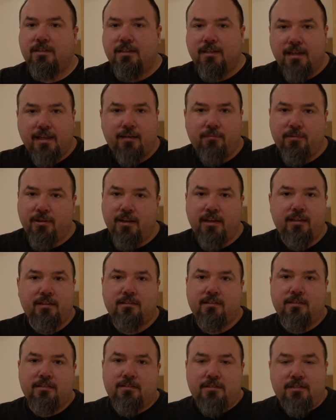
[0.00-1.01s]

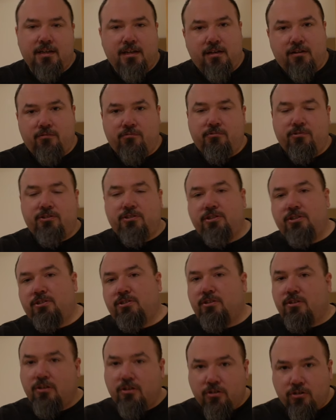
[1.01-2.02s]
laminate this down with
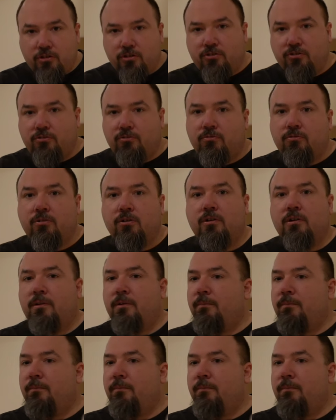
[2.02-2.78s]
just glue.